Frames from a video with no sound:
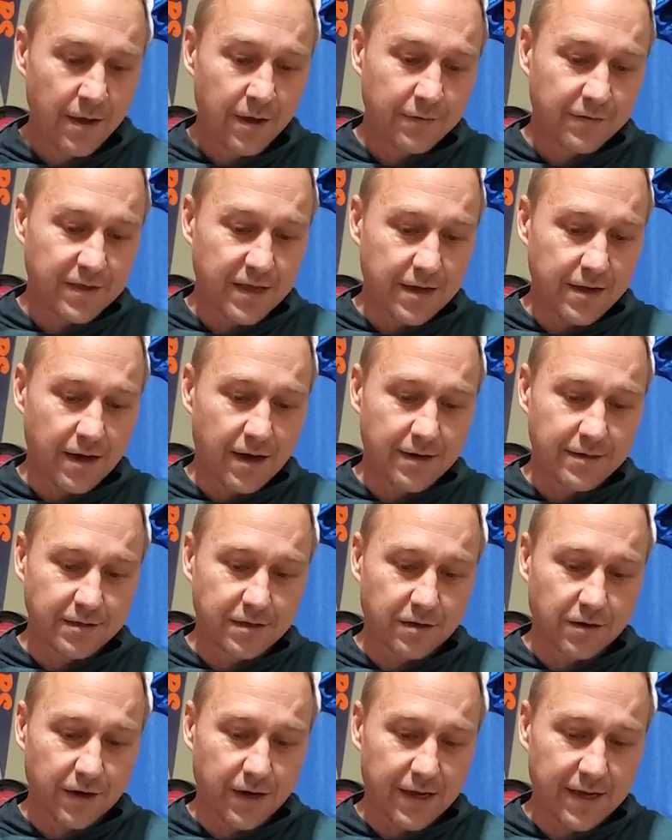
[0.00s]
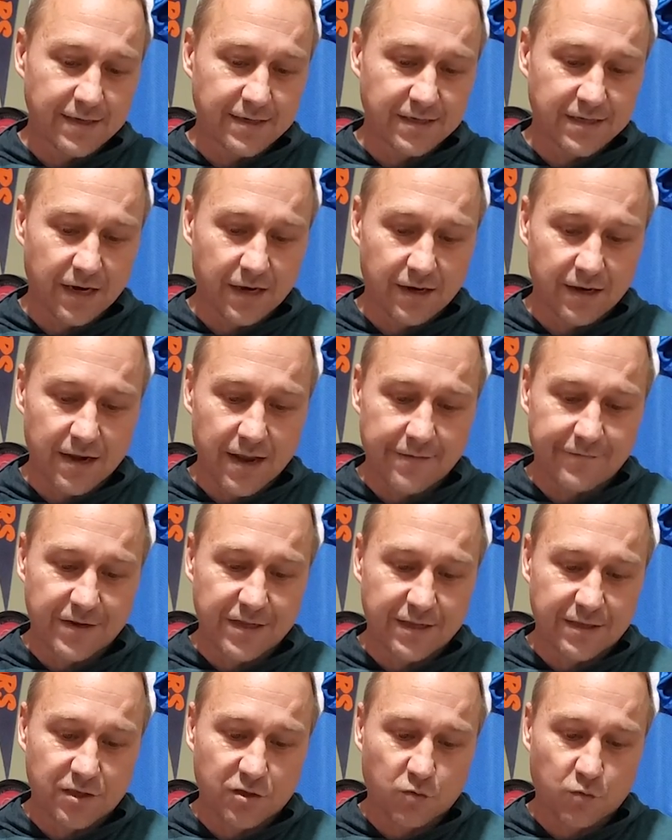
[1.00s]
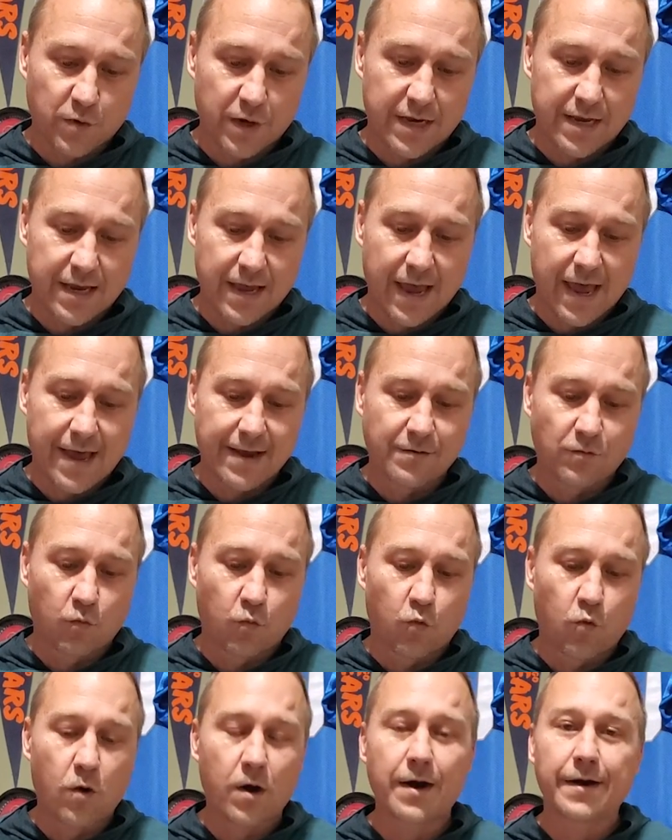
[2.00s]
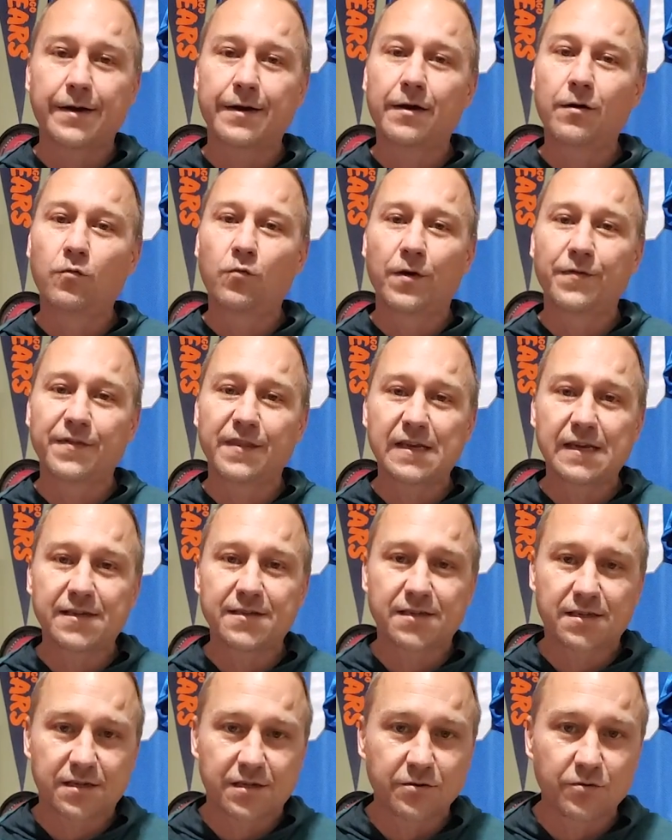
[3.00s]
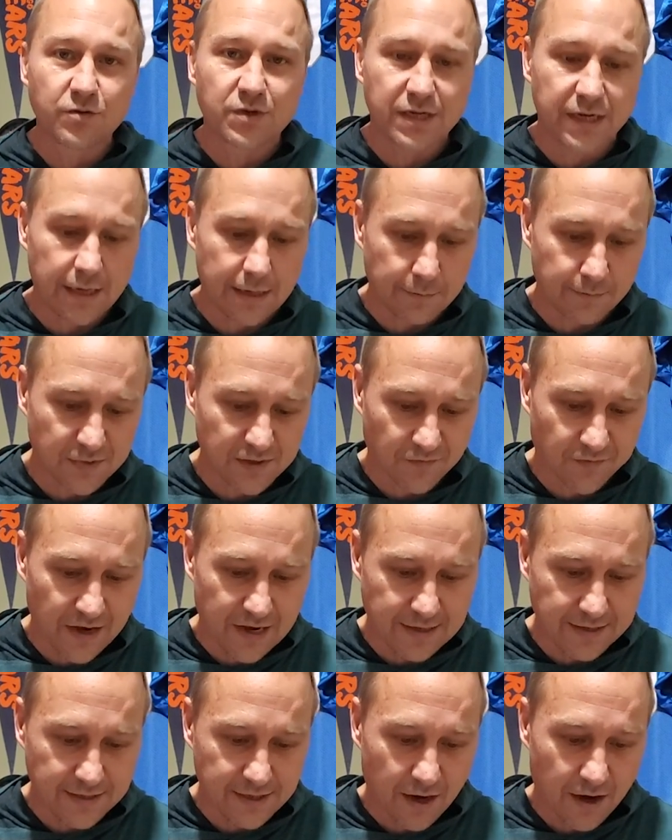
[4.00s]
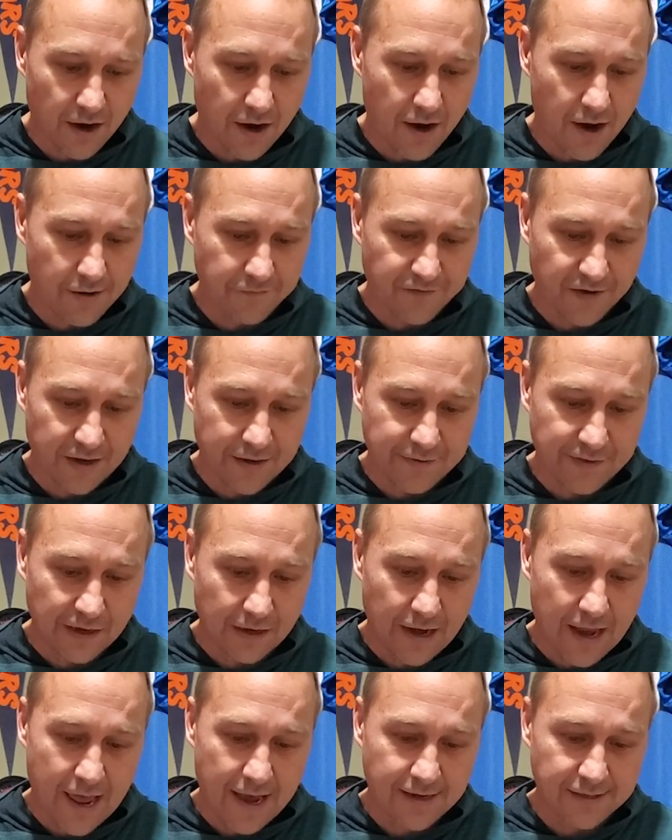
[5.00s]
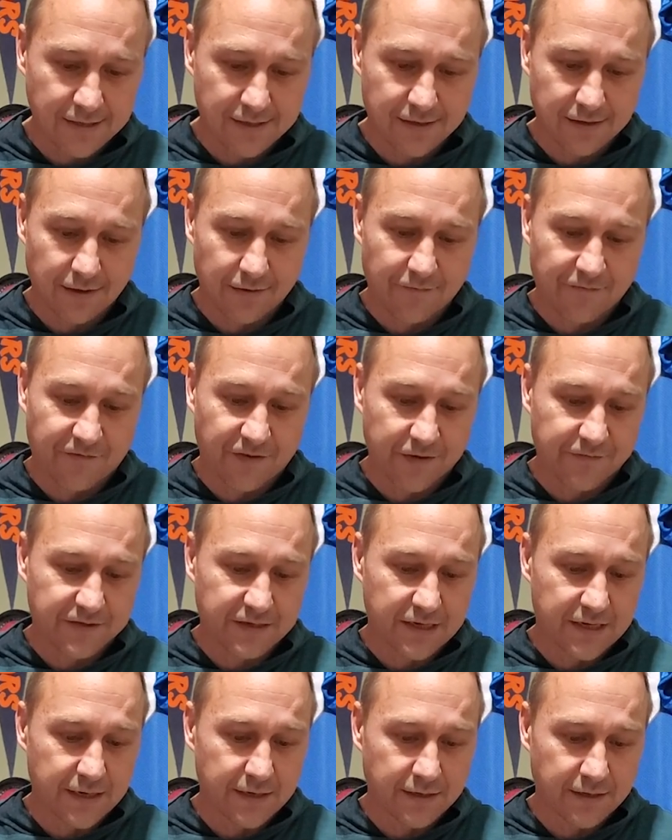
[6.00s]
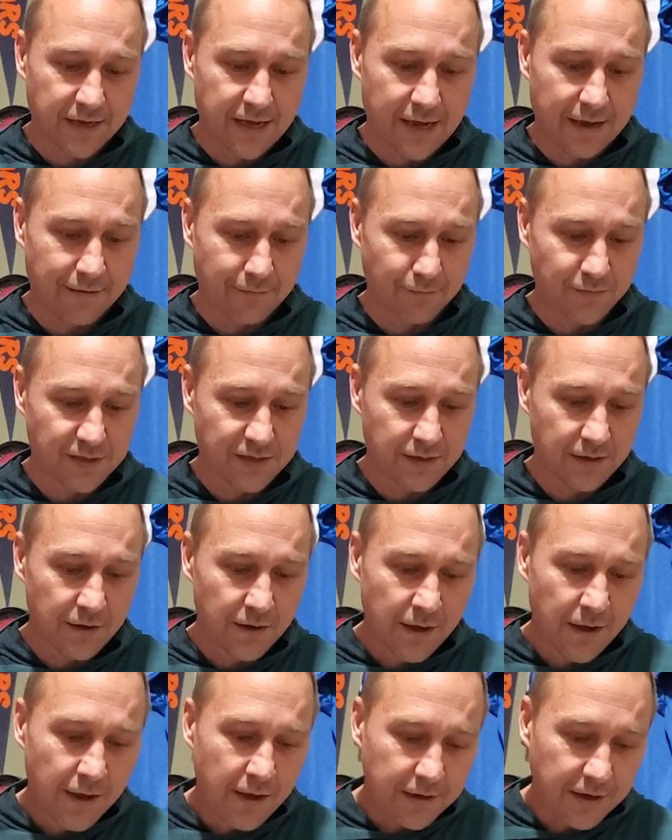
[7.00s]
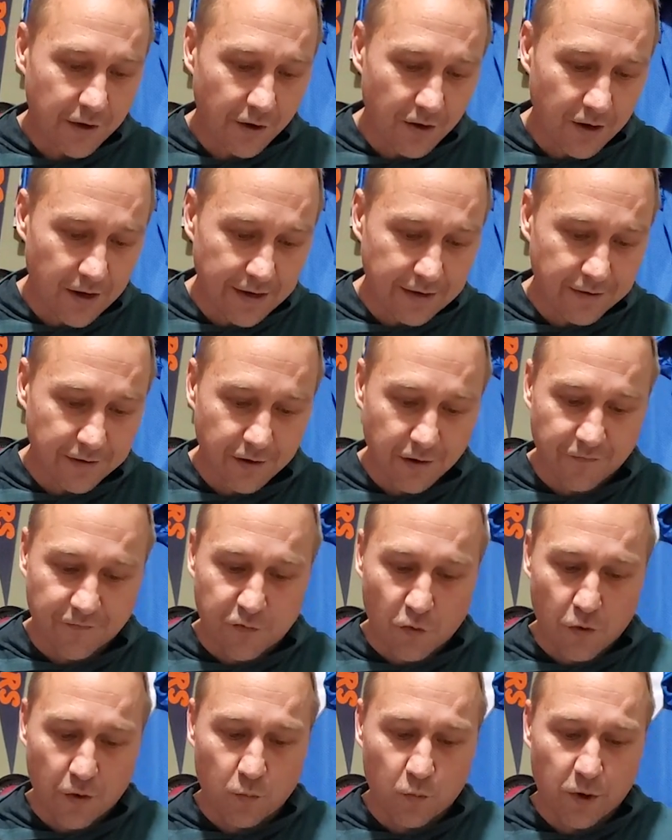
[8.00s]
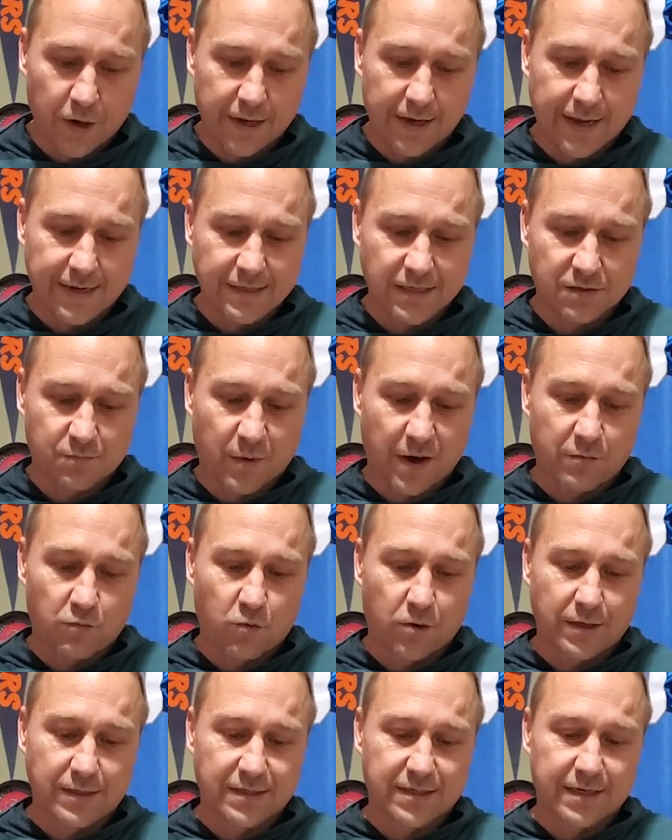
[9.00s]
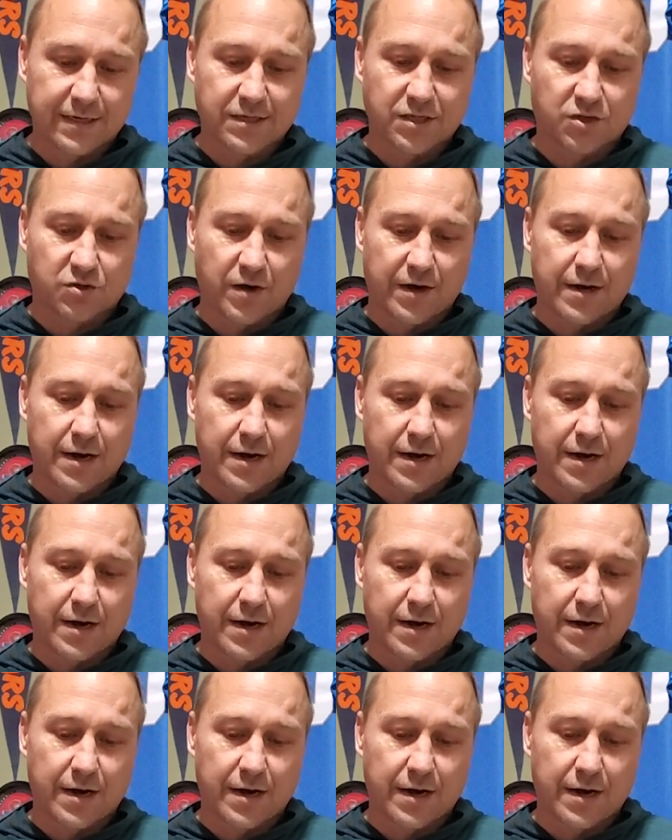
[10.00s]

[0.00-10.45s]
The under is 11 3 and 1 when these two teams face off in the last 15 games. Carolina, they're 4 and 1 against spread, 1 and 6 straight